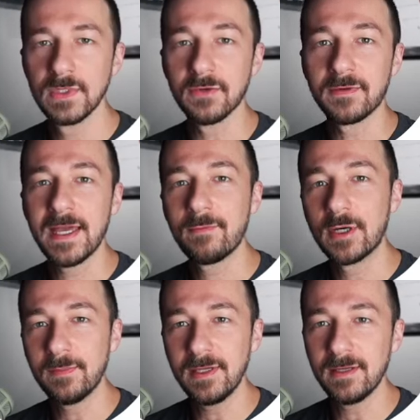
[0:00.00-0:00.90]
So for that, we're
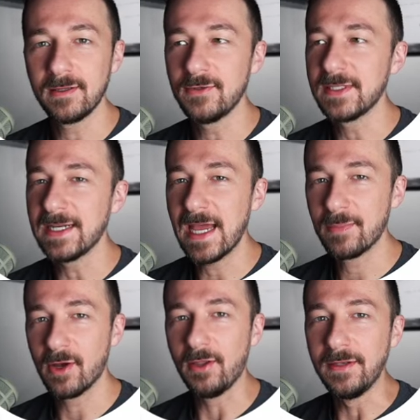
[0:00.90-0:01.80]
going to be using an
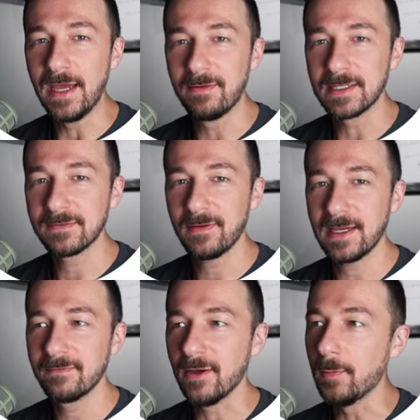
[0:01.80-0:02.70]
app called
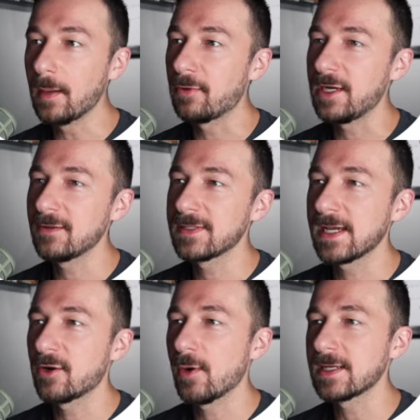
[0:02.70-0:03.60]
DavX5. I hope I pronounced
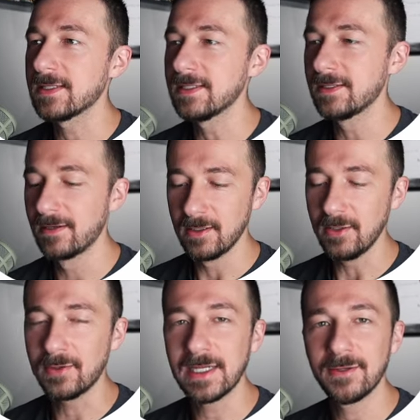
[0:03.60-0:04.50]
that correctly.
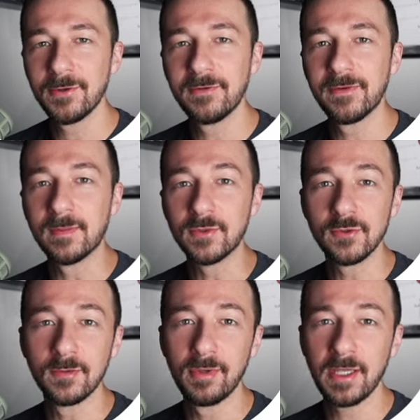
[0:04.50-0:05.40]
You can download it from
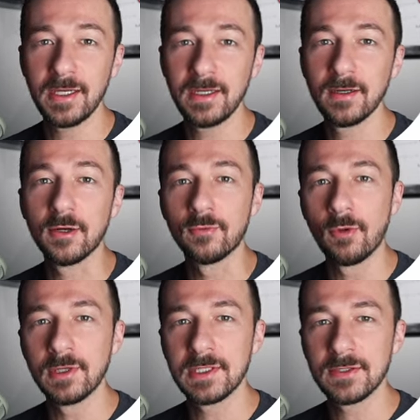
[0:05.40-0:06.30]
Google Play,
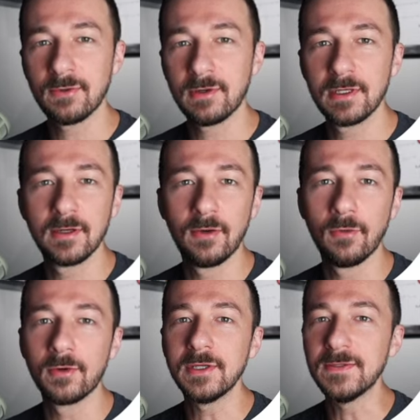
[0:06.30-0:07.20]
Aurora Store,
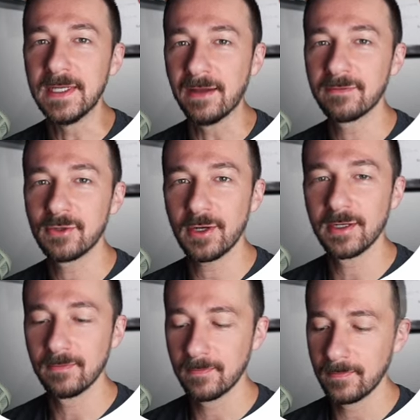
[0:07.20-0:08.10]
or using FDroid.
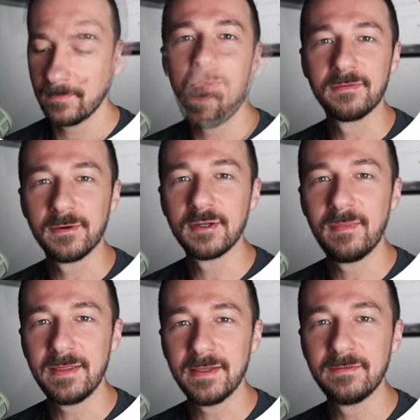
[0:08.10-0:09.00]
My preferred
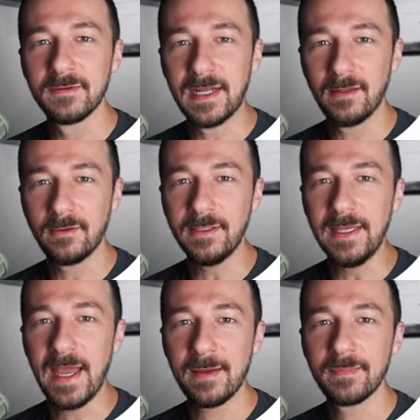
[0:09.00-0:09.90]
method for downloading
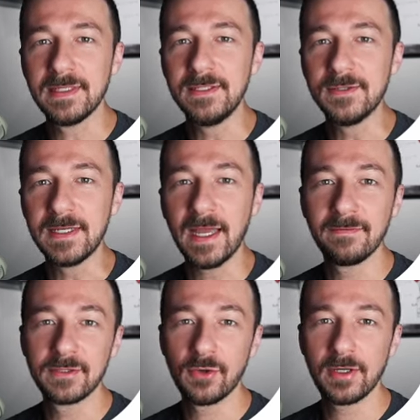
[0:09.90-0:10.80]
the app is using
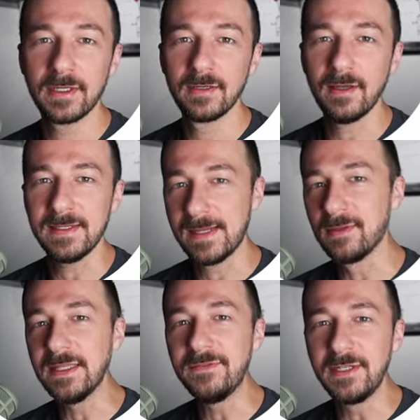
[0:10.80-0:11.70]
FDroid, as I
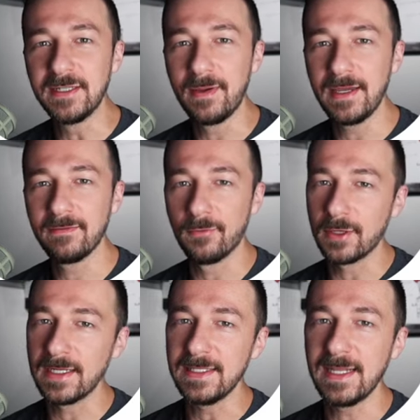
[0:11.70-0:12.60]
believe you need to pay
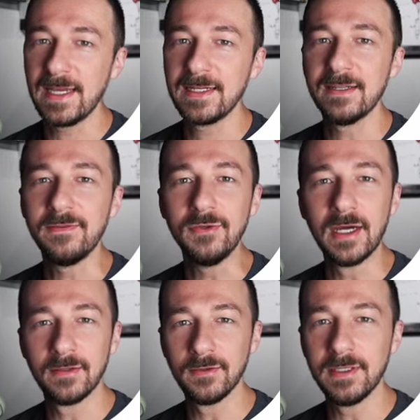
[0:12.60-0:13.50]
$4.99 if you
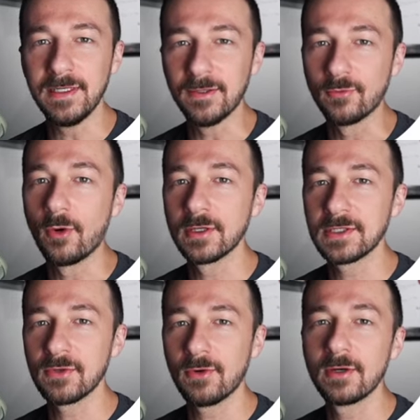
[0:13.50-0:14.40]
download it in Aurora
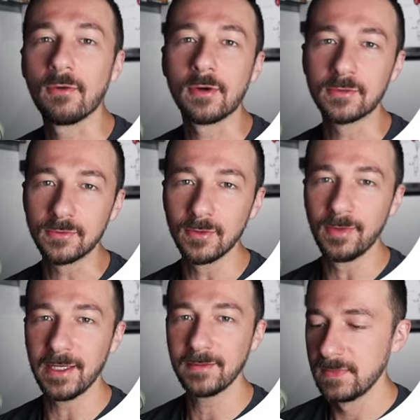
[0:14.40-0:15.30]
Store or Google
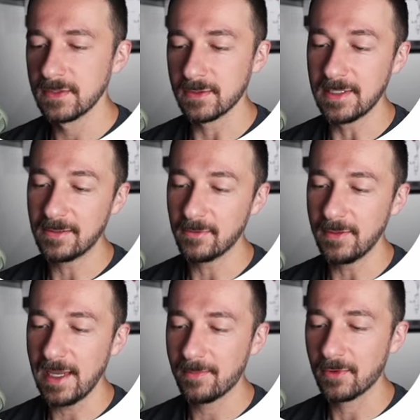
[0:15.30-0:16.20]
Play. So to download
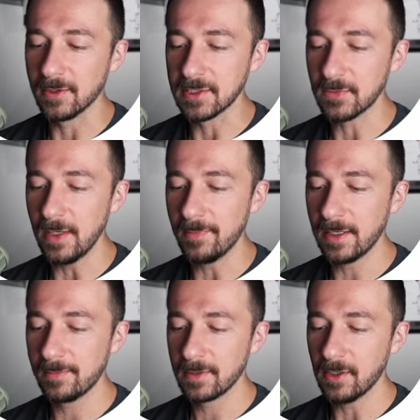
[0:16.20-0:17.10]
the app, we're going to swipe
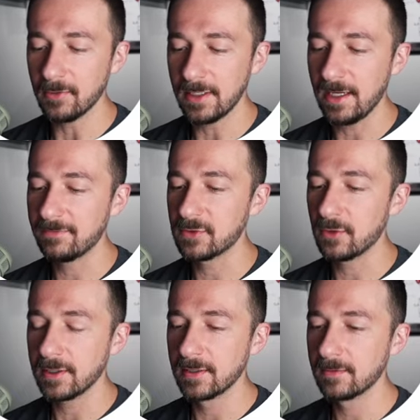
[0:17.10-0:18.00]
up, go into
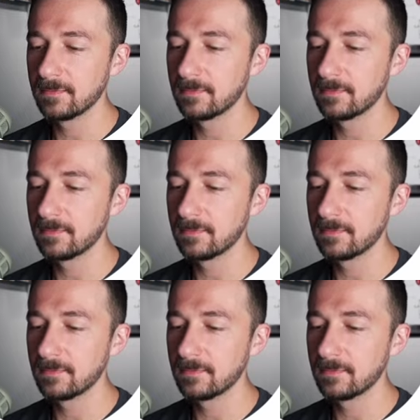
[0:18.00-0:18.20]
FDroid,